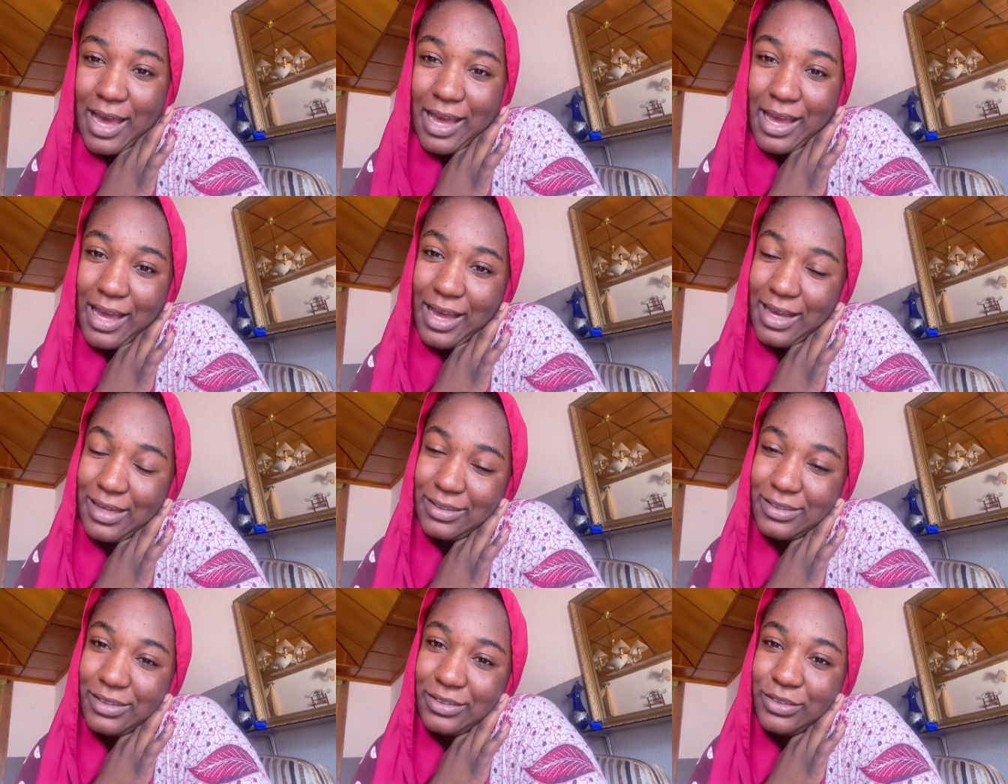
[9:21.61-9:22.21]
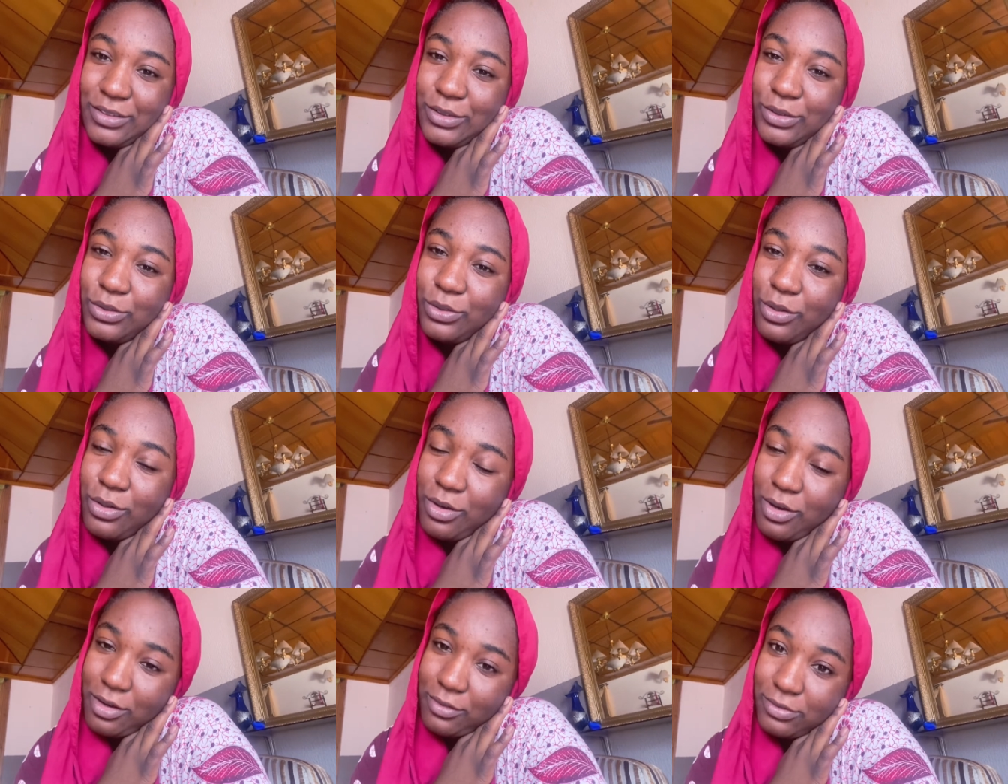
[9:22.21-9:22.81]
and it's just so
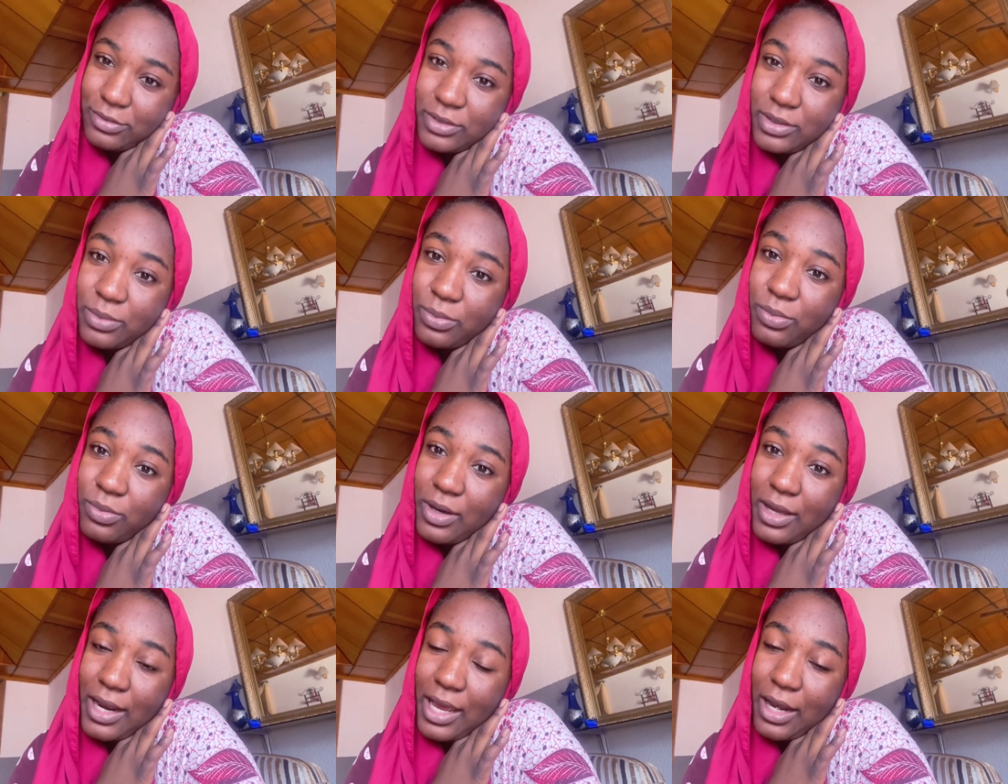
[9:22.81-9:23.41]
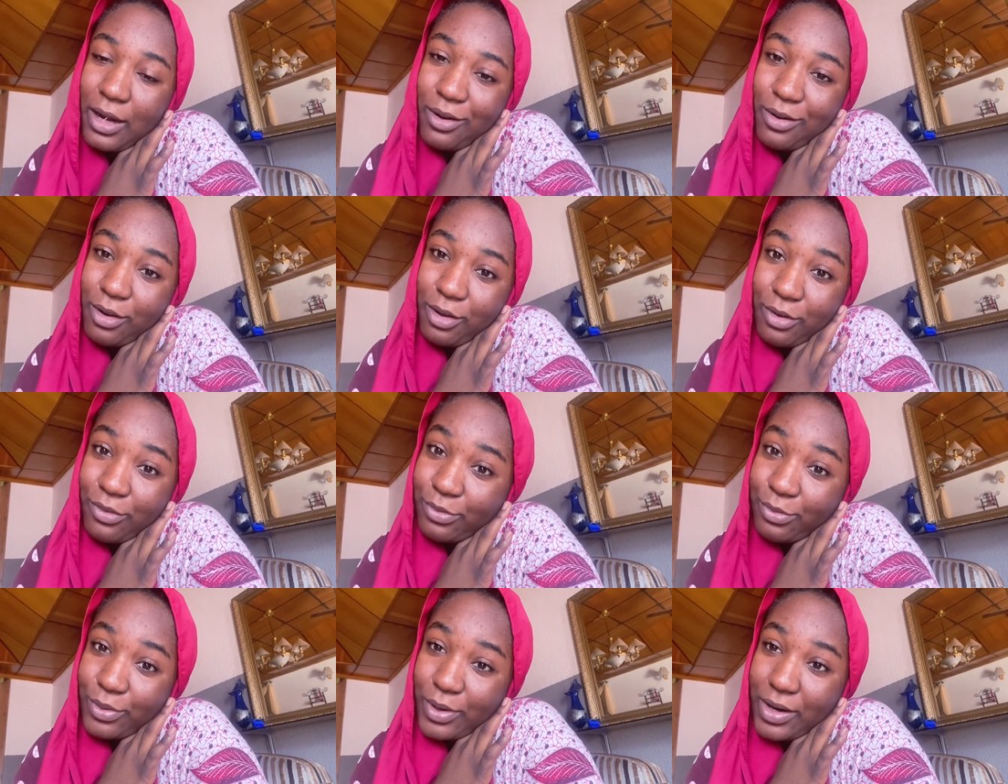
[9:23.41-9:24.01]
comfortable and I
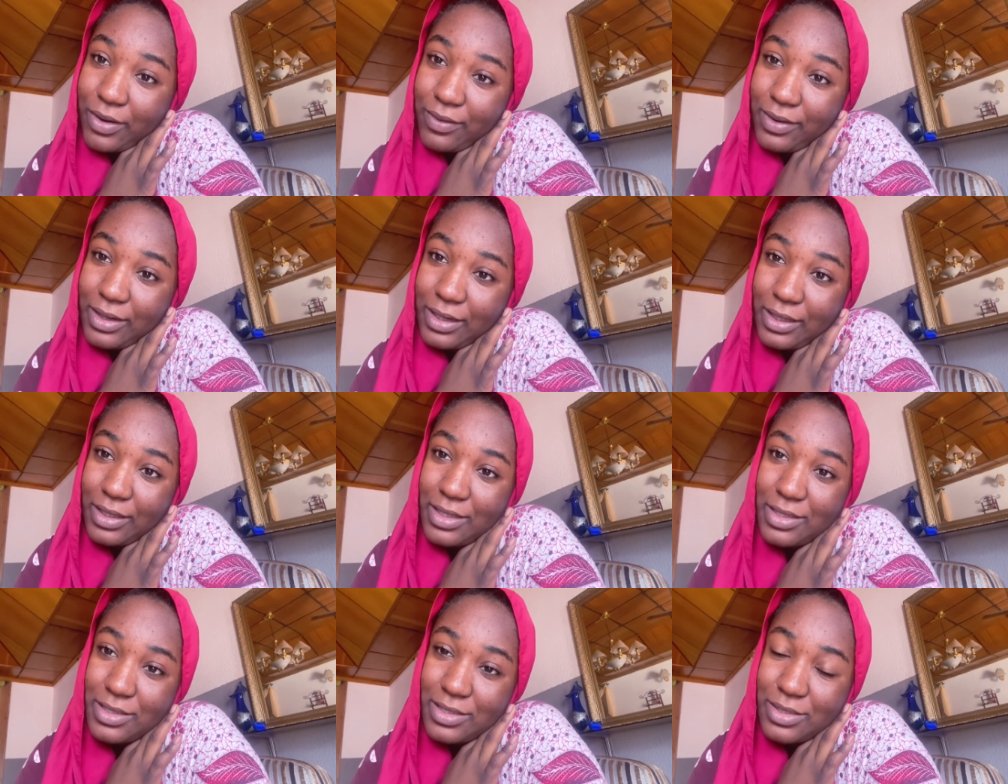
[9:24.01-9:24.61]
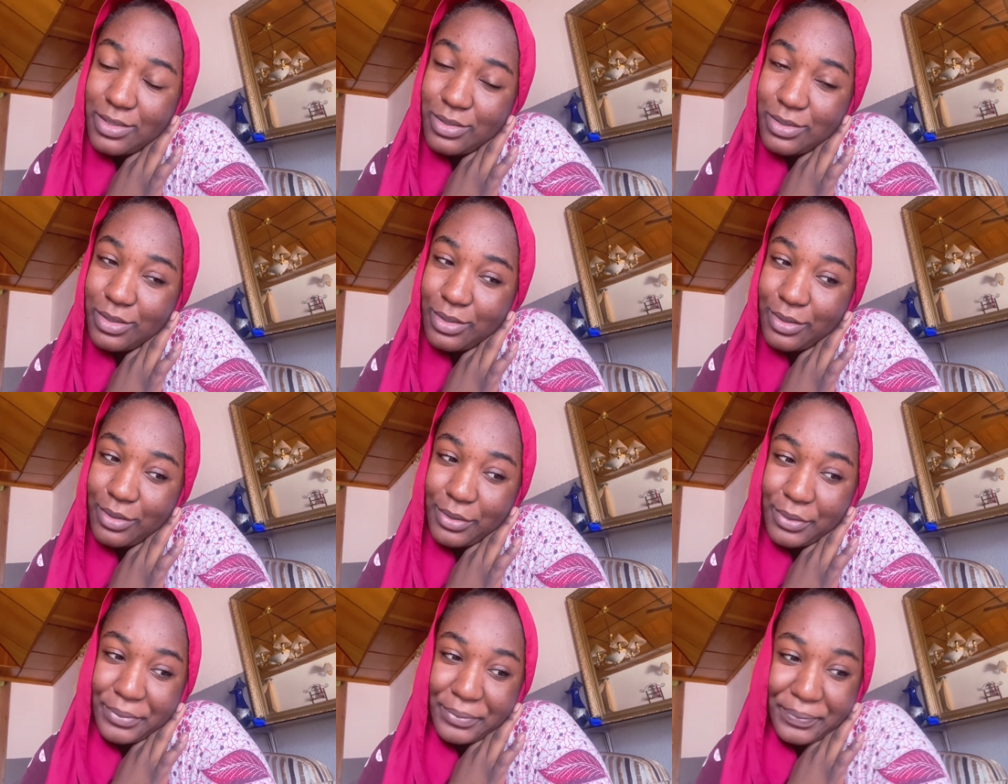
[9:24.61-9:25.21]
love wearing it
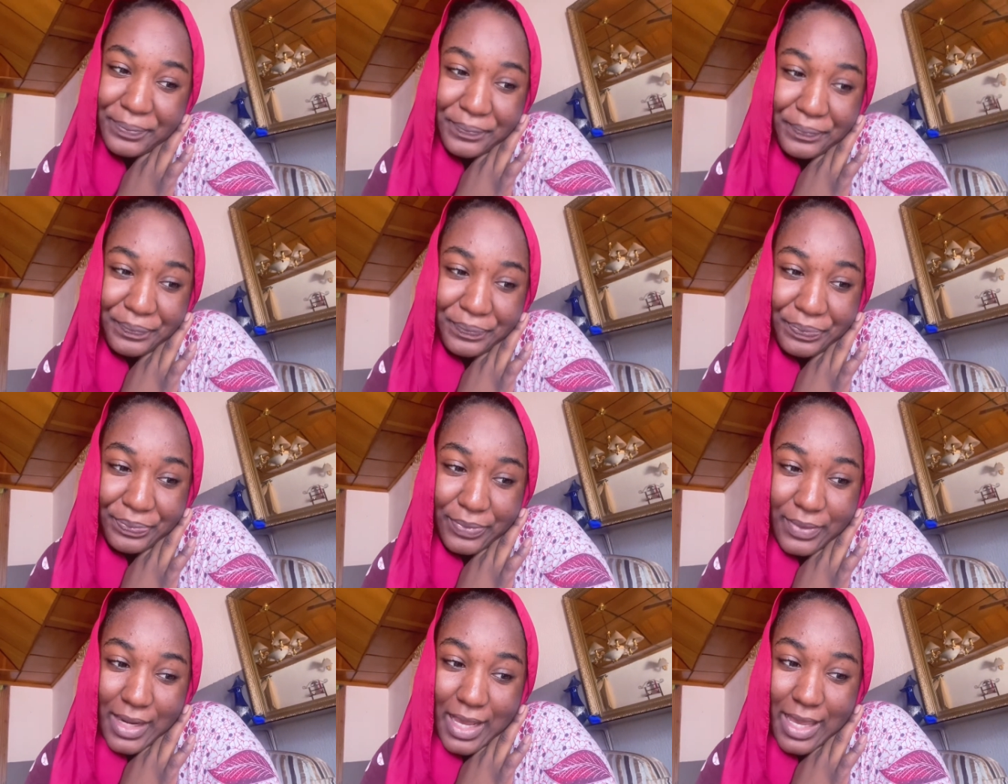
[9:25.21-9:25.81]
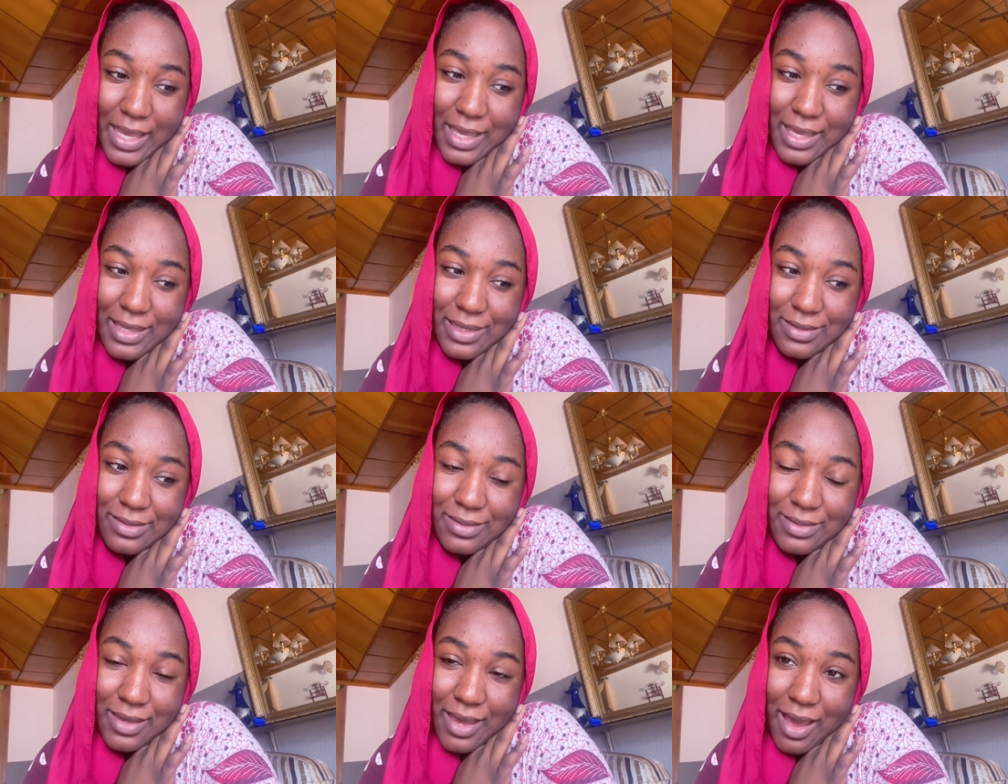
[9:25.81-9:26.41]
so
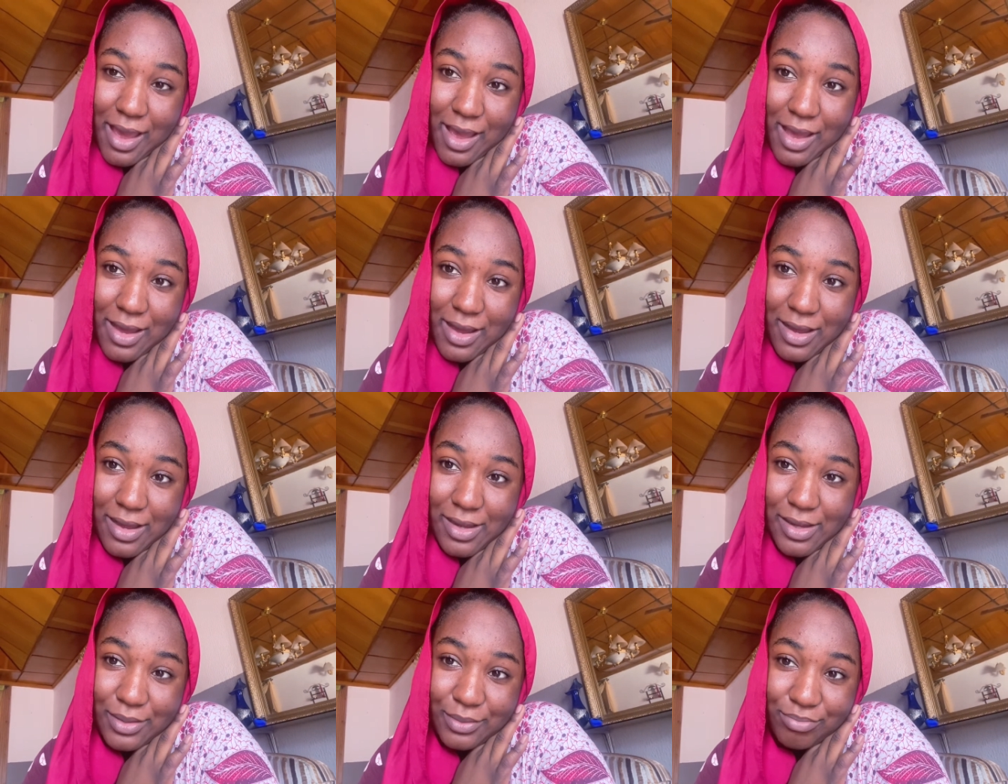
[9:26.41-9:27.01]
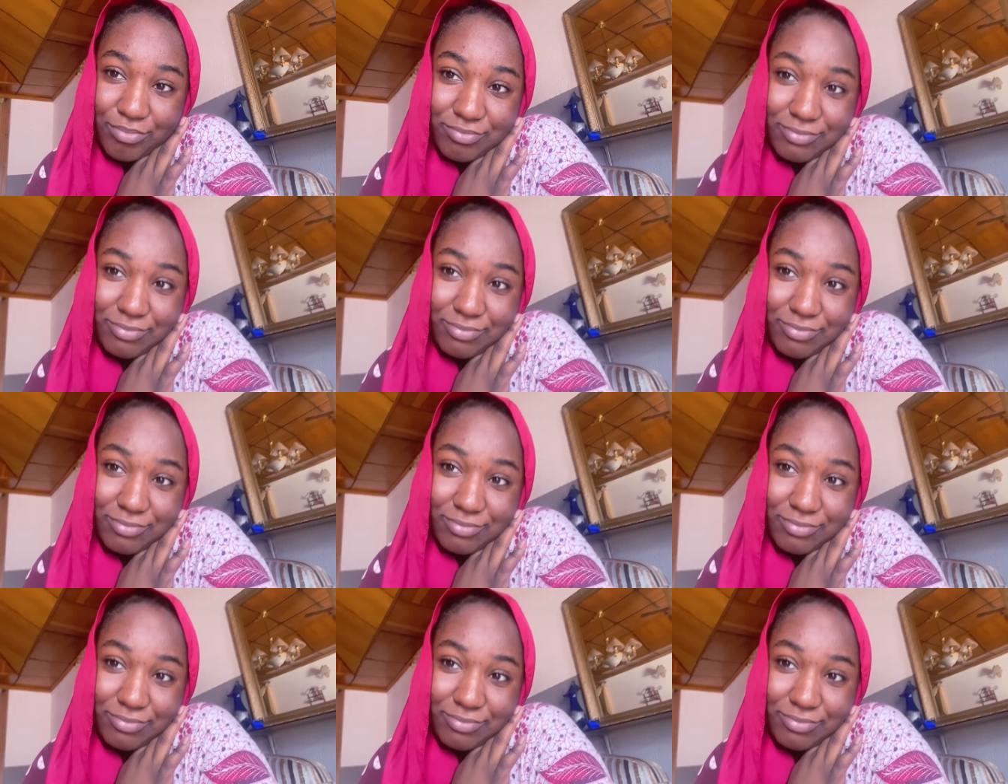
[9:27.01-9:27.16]
yeah